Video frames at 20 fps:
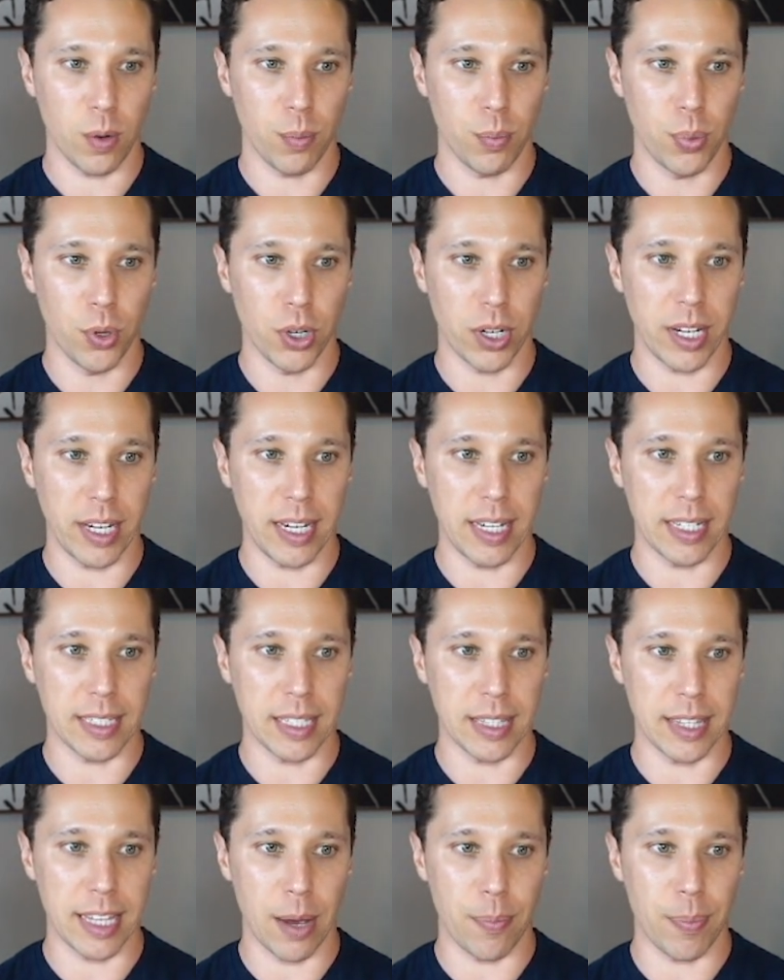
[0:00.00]
book
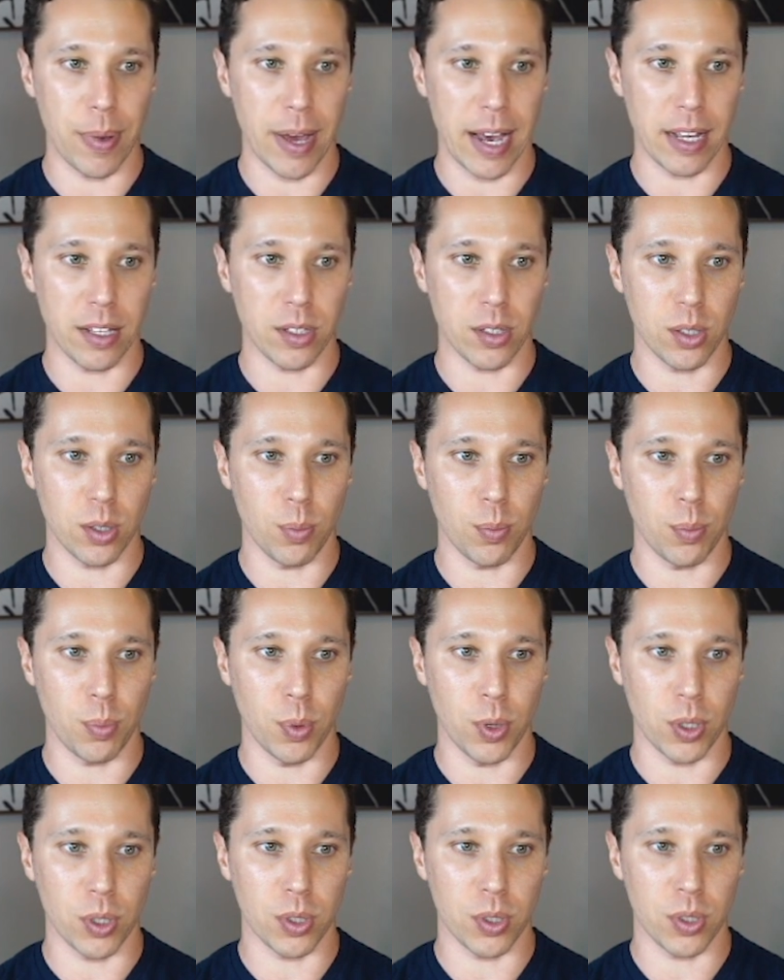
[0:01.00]
isn't that bad. So
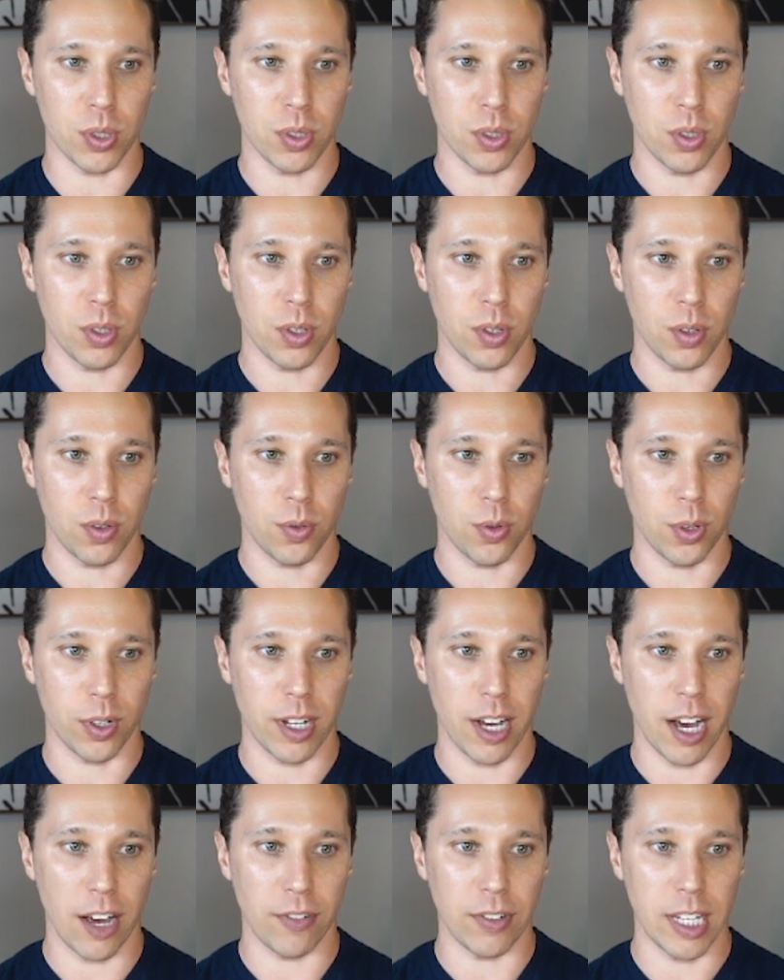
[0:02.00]
books for
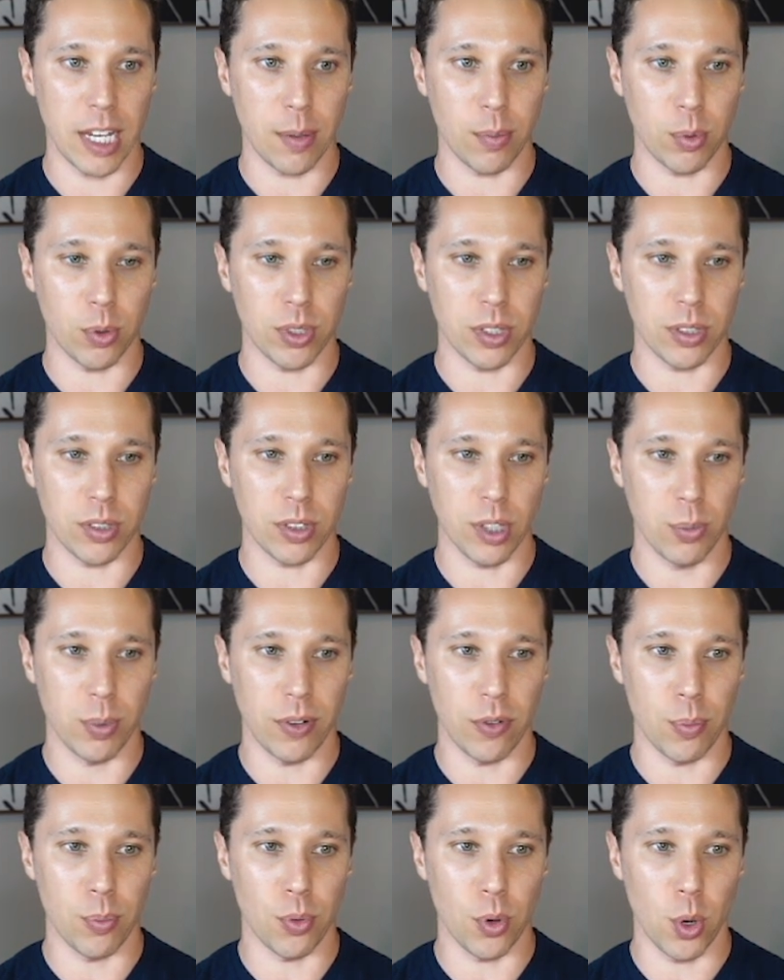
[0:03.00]
coffee table is a little bit
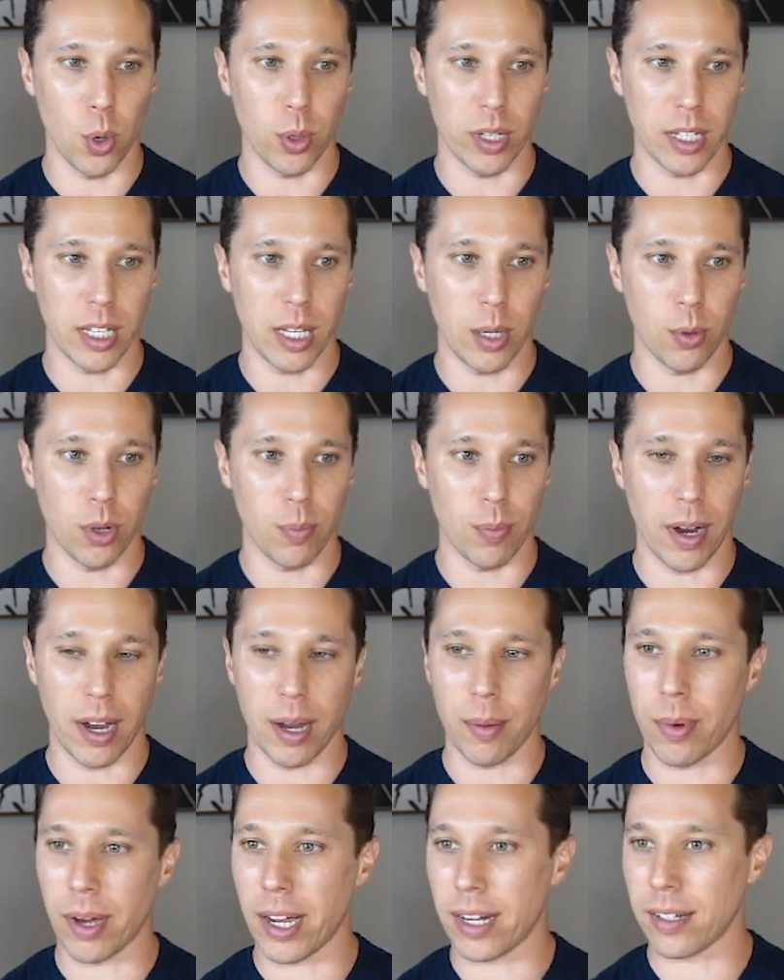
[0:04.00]
of a broken keyword in
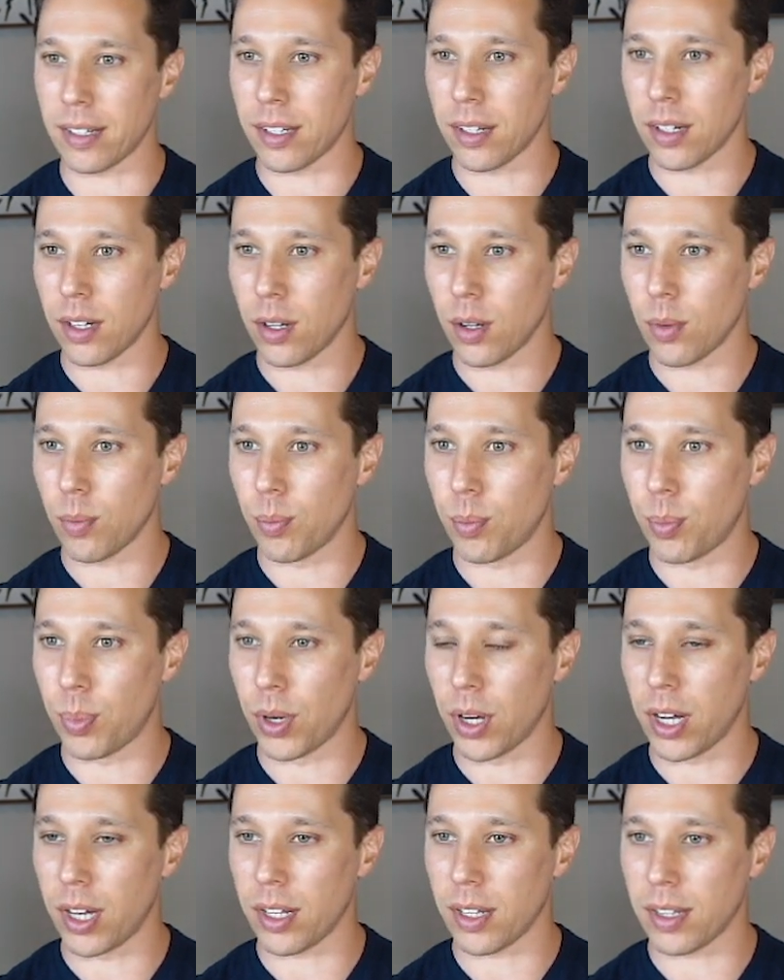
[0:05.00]
my mind,
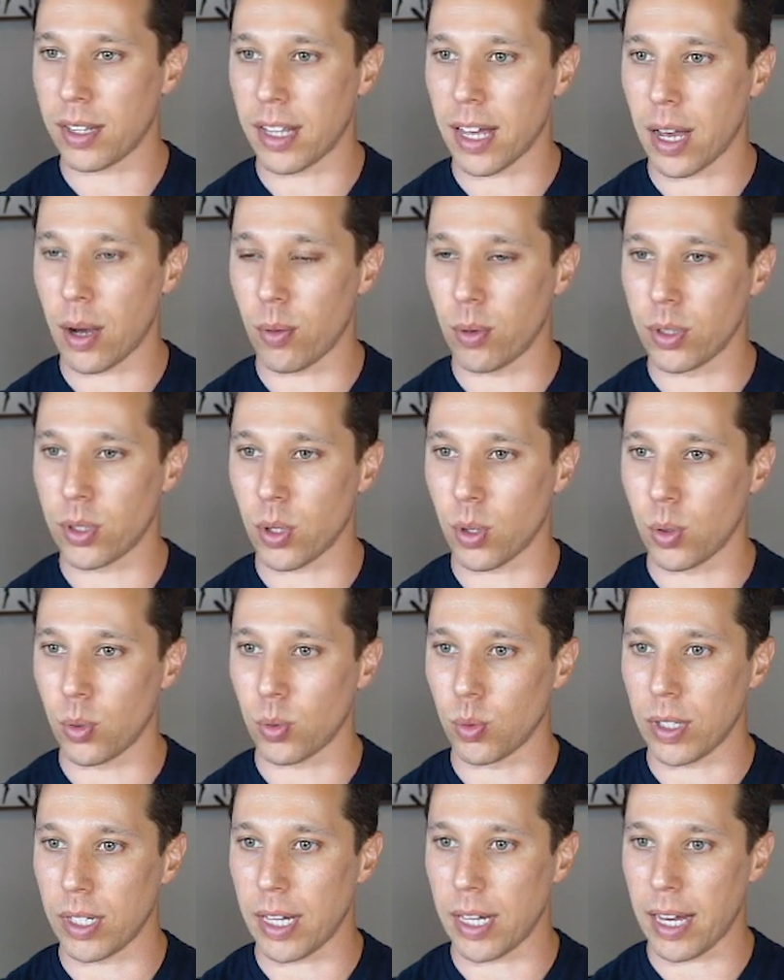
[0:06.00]
but that one's
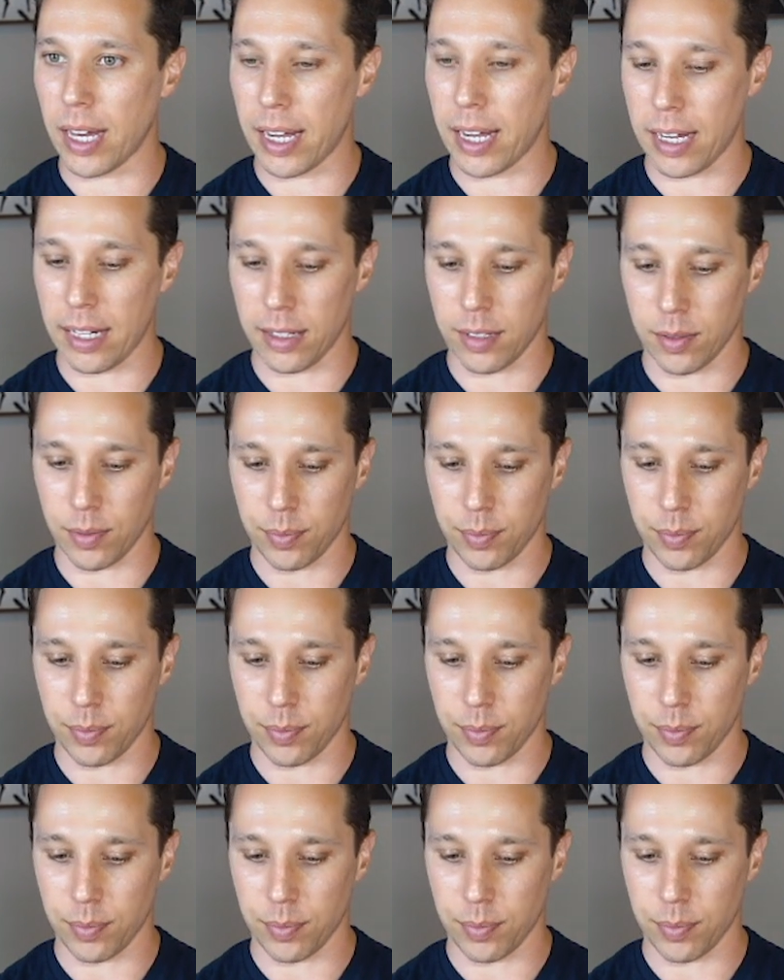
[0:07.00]
only 8.